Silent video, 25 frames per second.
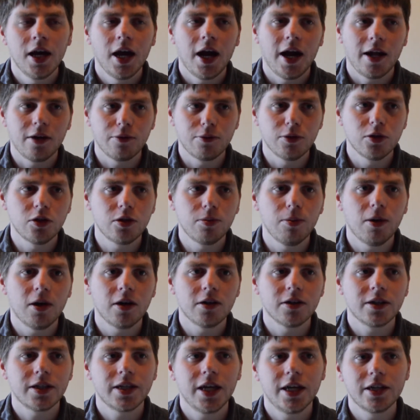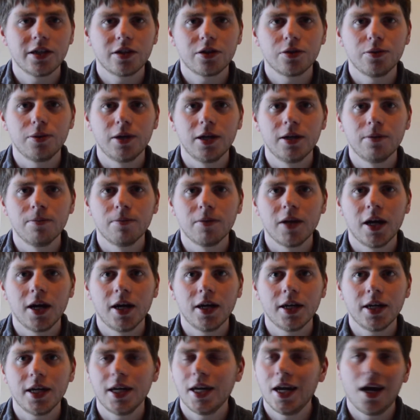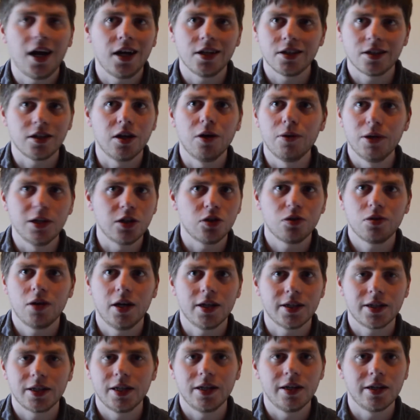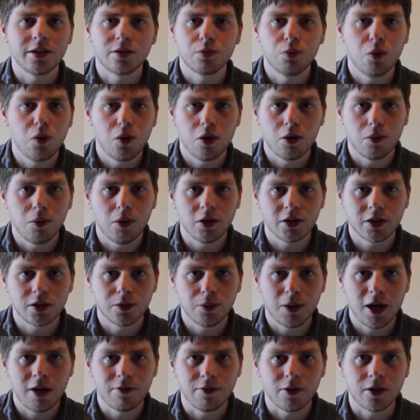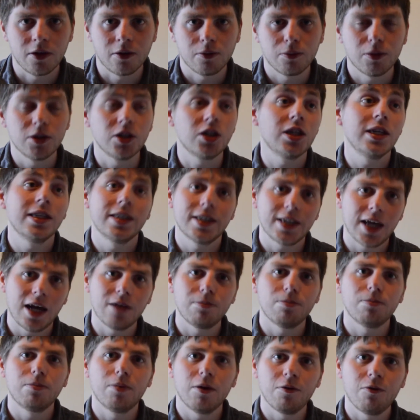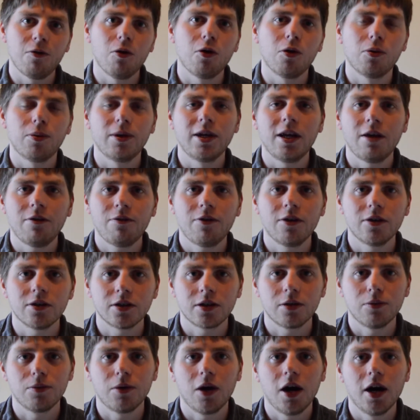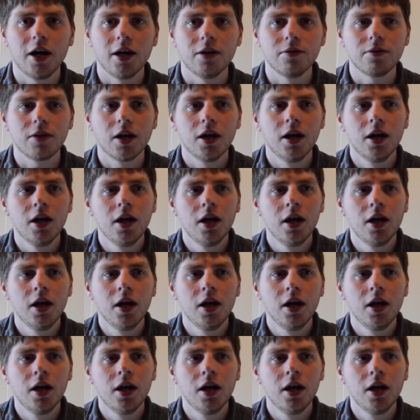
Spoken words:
And Orochimaru says to him that he has no interest in this war whatsoever, which he said before when he first arrived.